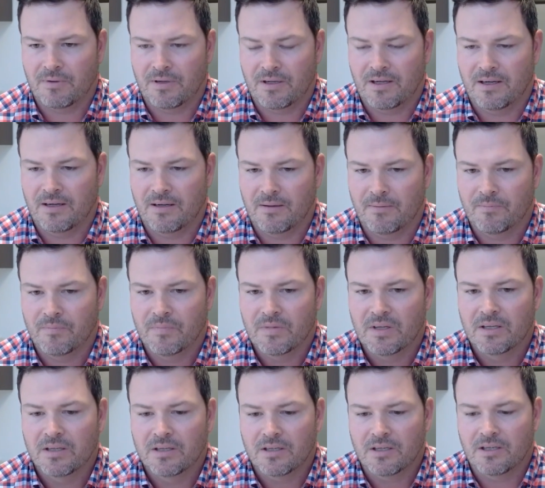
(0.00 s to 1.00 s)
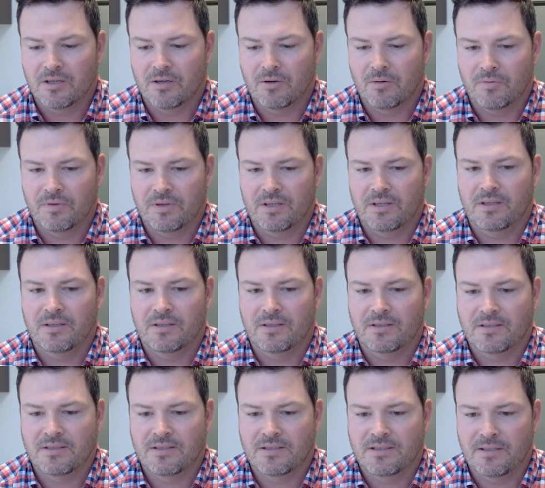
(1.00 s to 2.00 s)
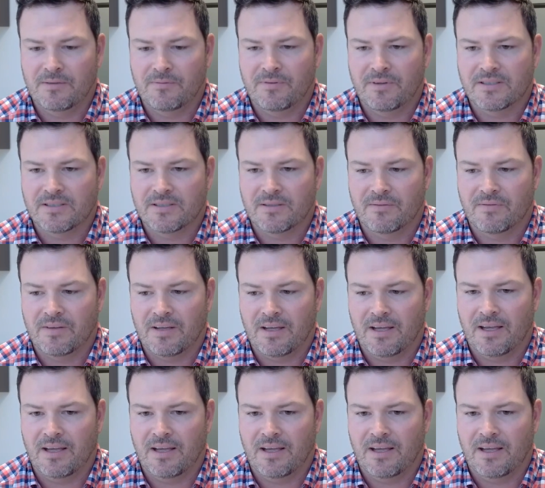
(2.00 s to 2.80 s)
Um, you know, the defensive